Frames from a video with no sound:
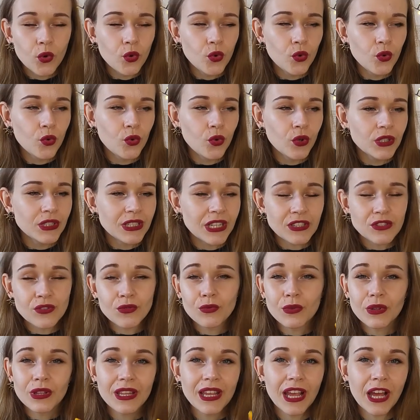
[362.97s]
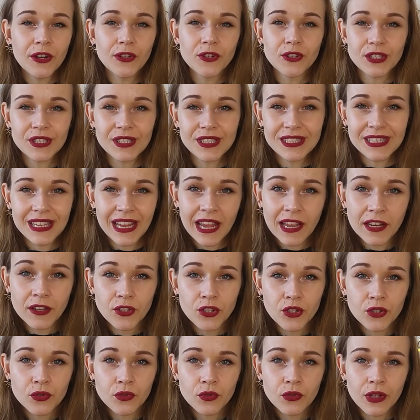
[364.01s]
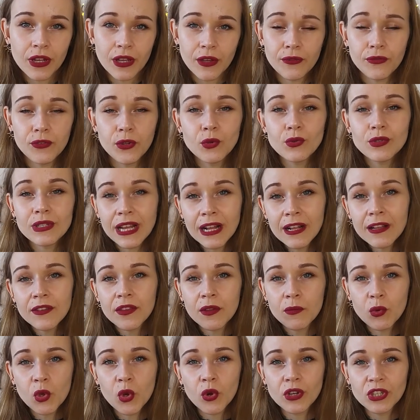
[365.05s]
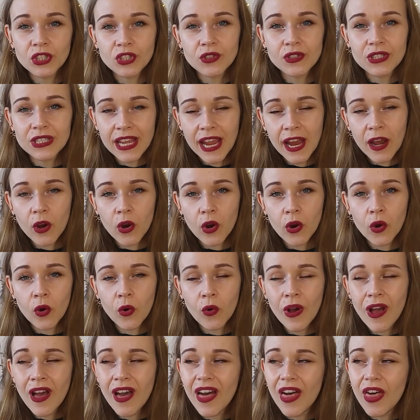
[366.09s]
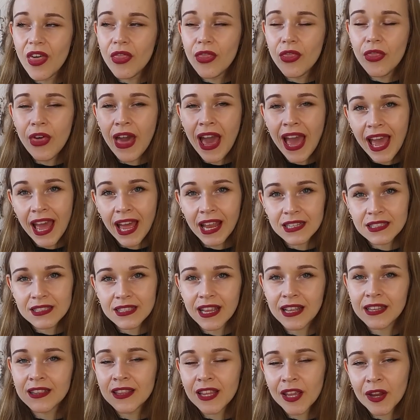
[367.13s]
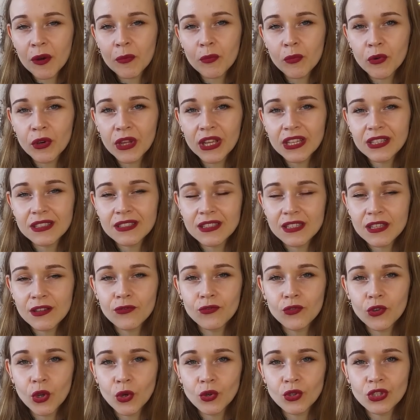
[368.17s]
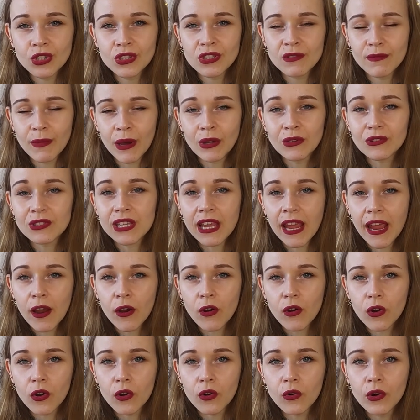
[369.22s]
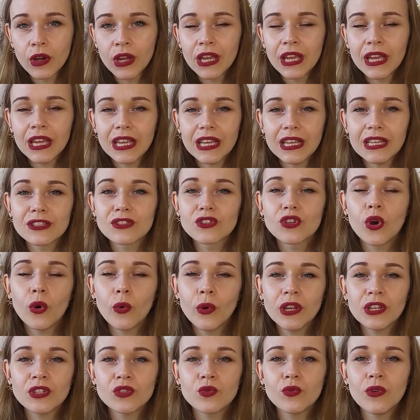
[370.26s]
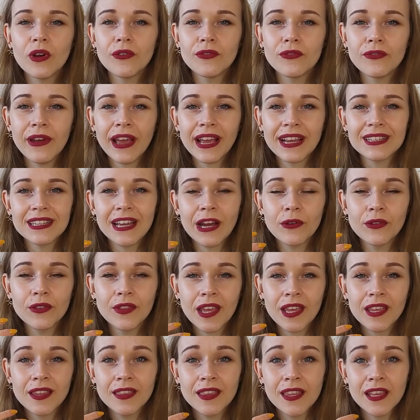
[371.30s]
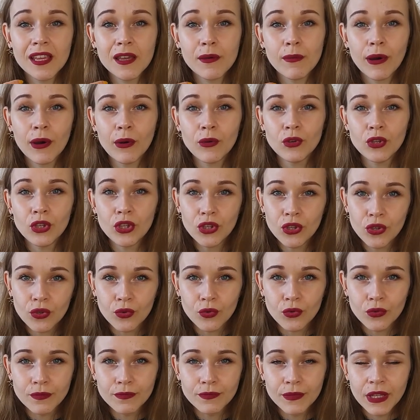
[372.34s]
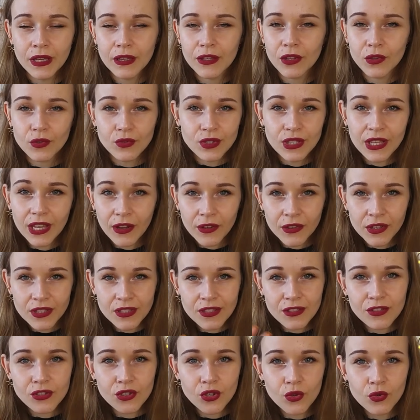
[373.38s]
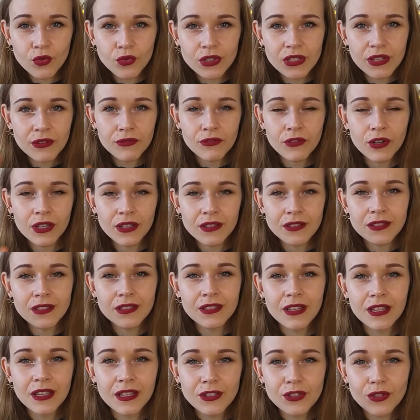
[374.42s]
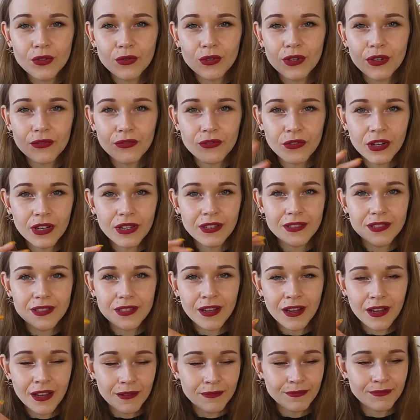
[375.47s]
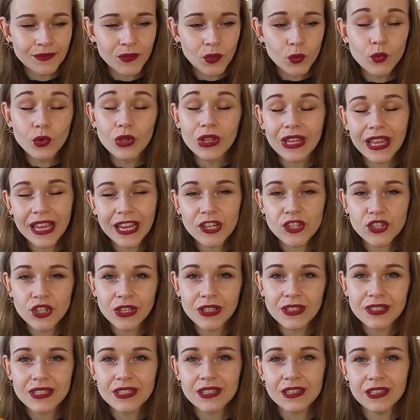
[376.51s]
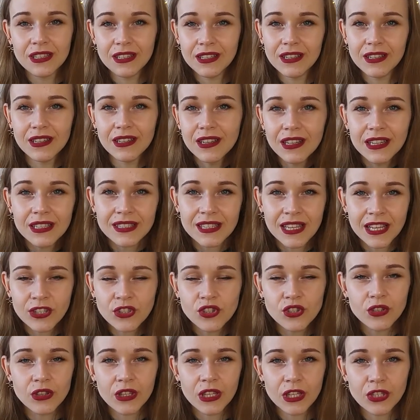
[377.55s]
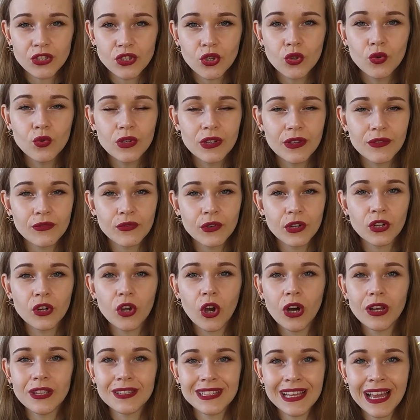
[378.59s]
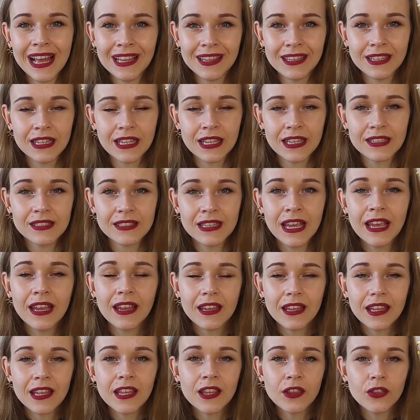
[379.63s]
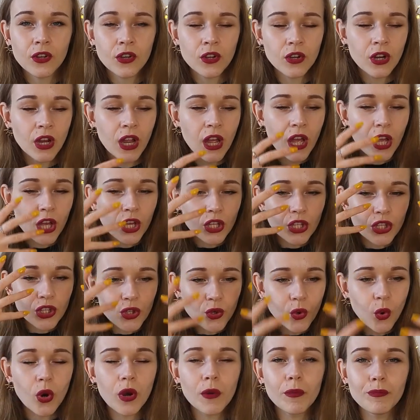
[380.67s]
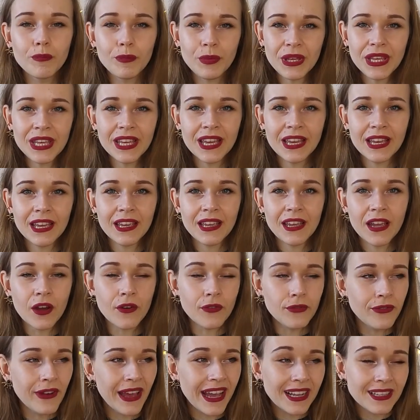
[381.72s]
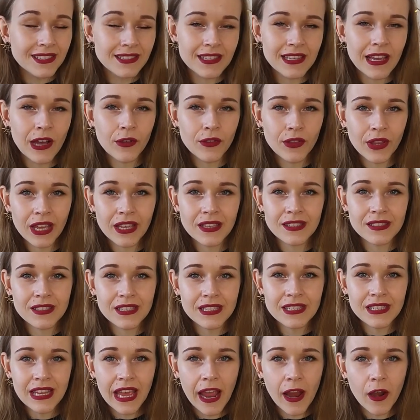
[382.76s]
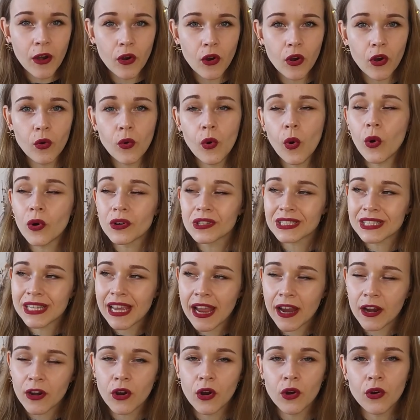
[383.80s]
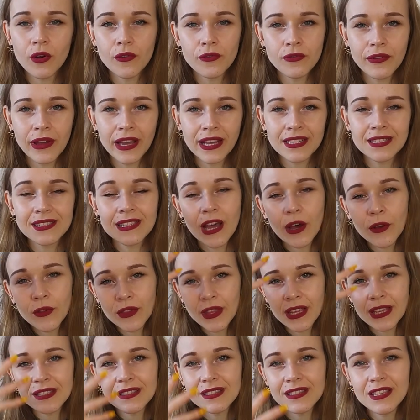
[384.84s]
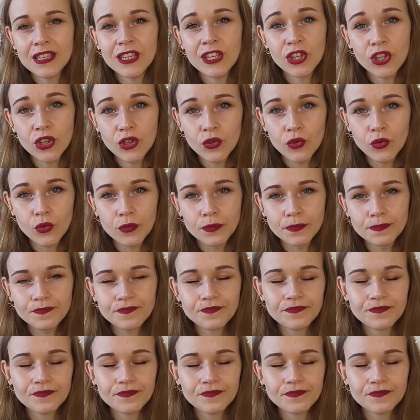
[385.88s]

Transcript: who doesn't really understand you, if you tell them you're into tarot, that and their preconceived notions about tarot is going to affect how they think about you. You see how this is two different relations, essentially, two different causalities. Either your being affects how they see tarot, or tarot affects how they see you.